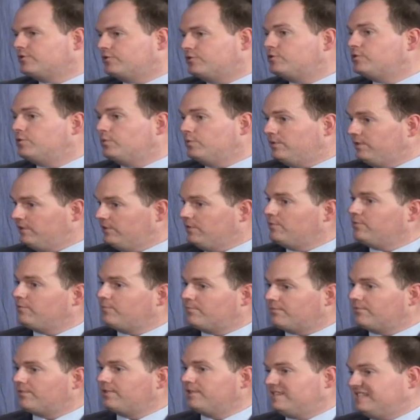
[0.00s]
to the youth
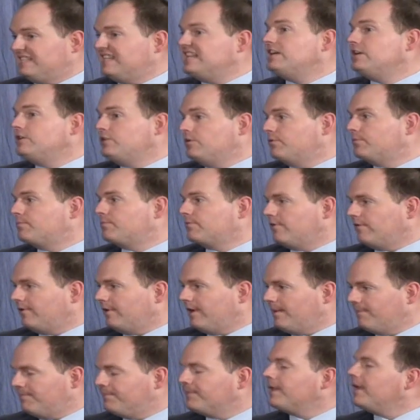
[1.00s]
for the teen youth
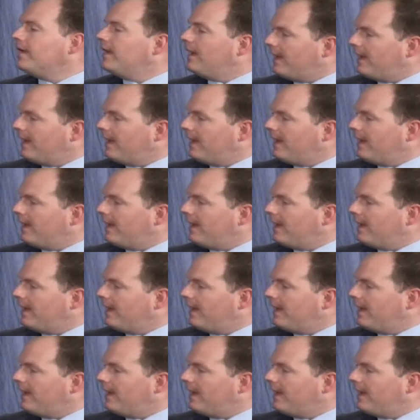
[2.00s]
program.